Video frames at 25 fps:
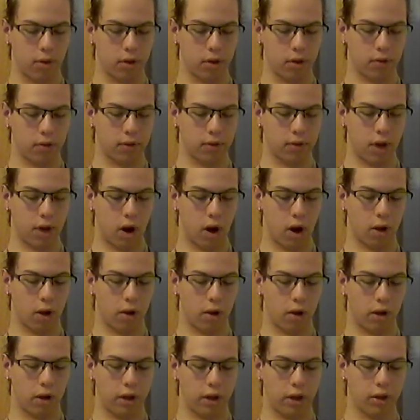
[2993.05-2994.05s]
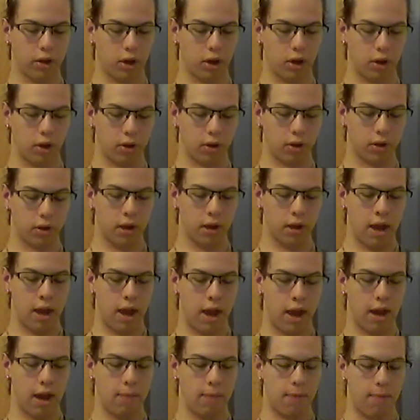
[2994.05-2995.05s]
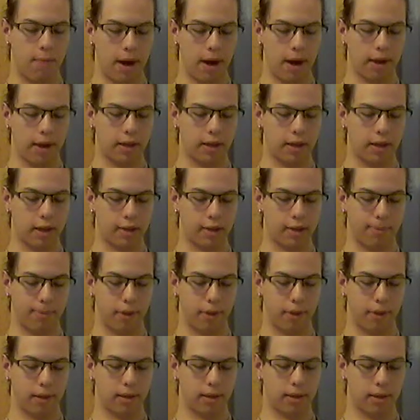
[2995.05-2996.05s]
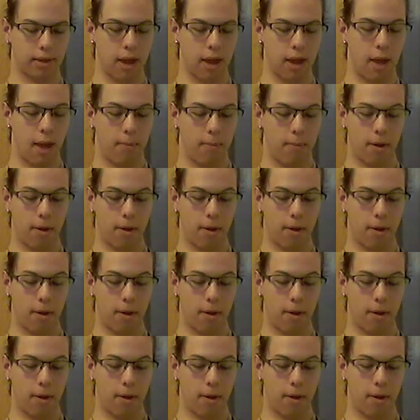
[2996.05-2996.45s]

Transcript: runs of scholarly journals in many disciplines,